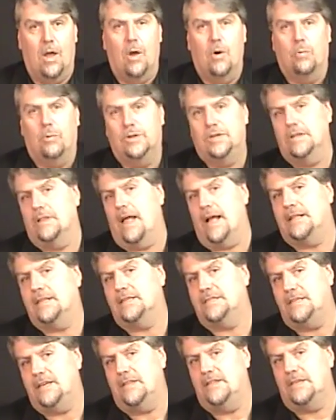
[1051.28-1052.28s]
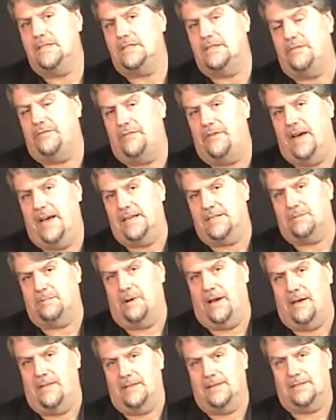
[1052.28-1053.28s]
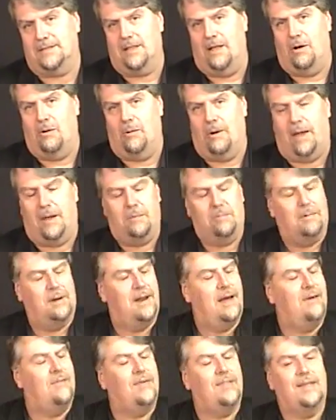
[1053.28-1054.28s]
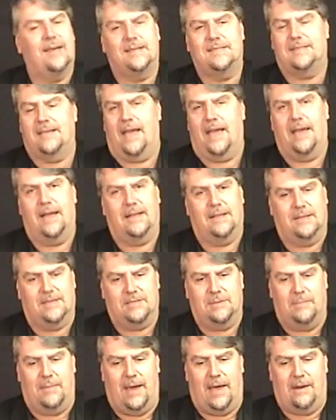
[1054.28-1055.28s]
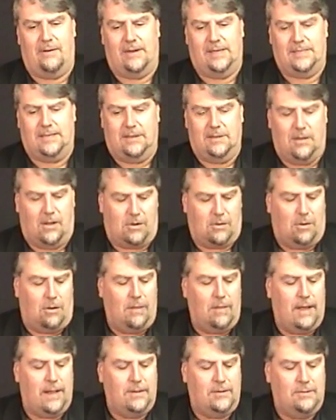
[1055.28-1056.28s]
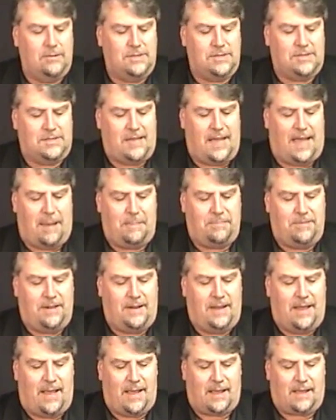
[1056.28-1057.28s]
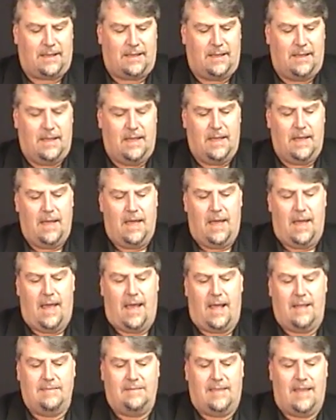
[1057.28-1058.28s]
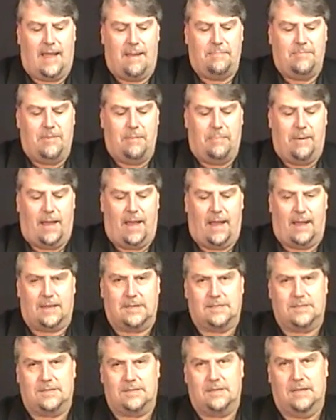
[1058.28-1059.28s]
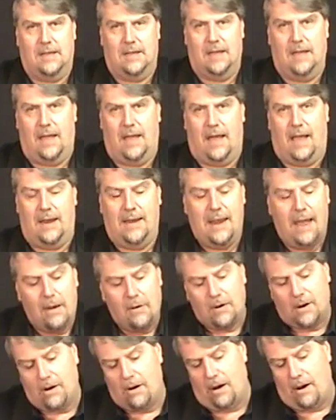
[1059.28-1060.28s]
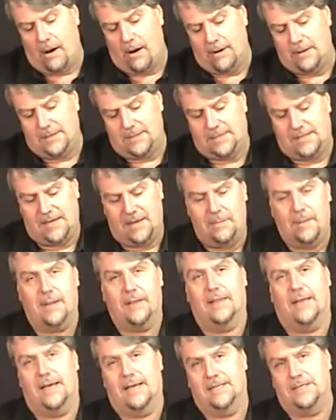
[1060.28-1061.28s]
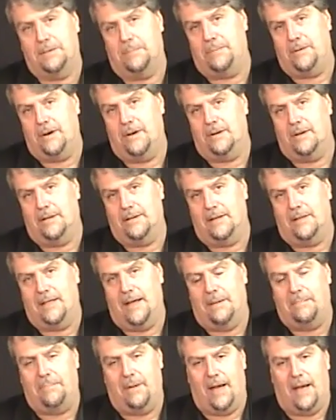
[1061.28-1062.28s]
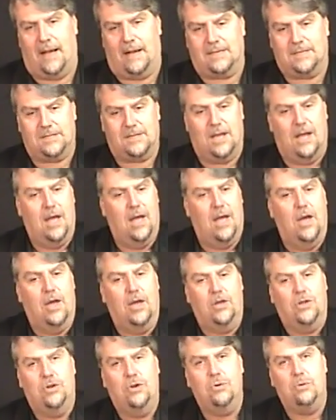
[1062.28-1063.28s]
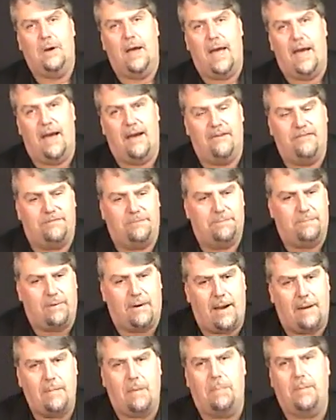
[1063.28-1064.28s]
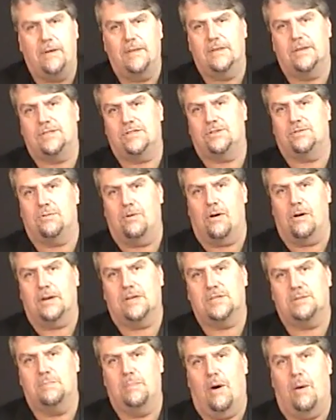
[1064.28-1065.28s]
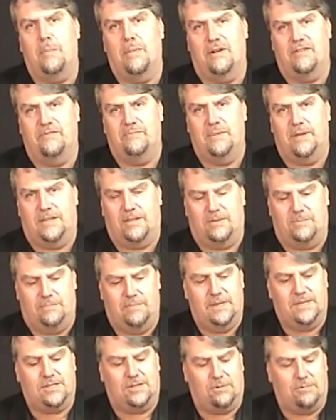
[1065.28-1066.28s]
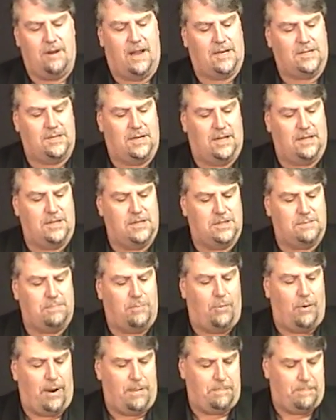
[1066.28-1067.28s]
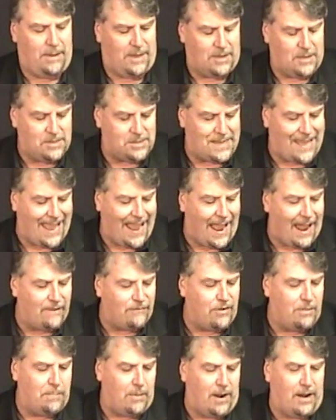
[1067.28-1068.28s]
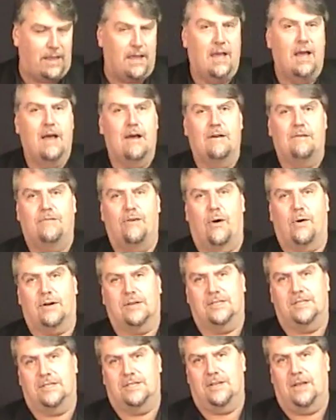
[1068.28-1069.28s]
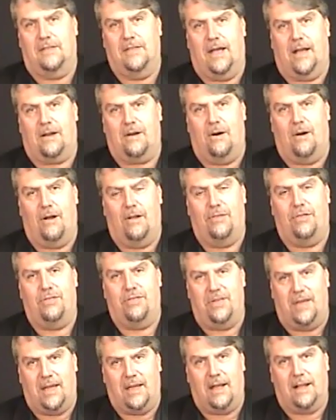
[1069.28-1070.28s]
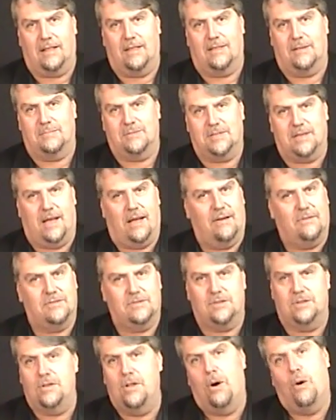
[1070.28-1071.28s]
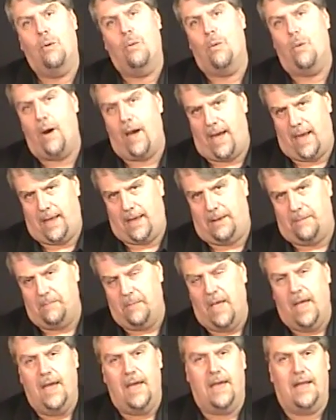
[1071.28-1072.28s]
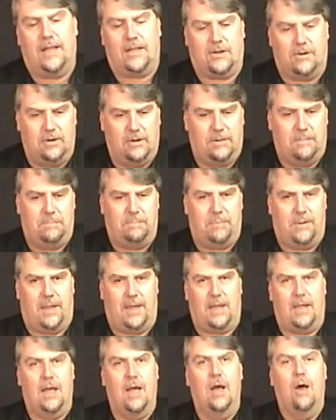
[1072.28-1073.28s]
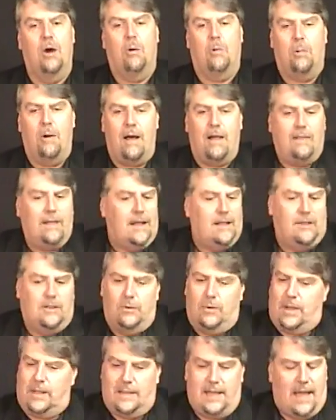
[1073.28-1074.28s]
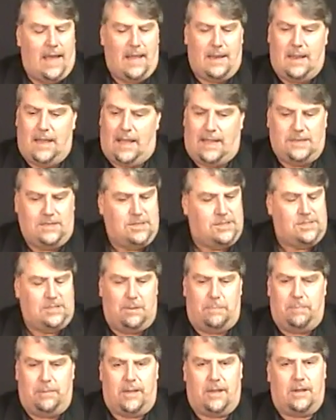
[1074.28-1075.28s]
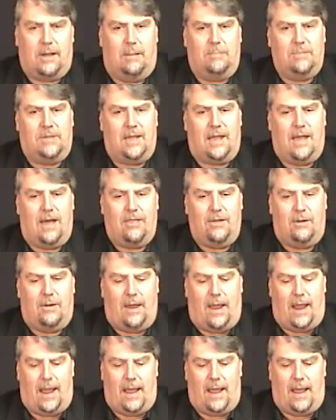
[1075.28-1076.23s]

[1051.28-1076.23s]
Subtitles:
would you like to see this the fast way or the slow way? Whatever they say, it doesn't matter. I say, look, all I do is tap the deck and tap the box. And now a card seemingly has appeared under that box. You have probably the strongest moment of misdirection at this point because everybody focuses on that card thinking to themselves, no way, it couldn't be. While they're doing that, I just simply come together,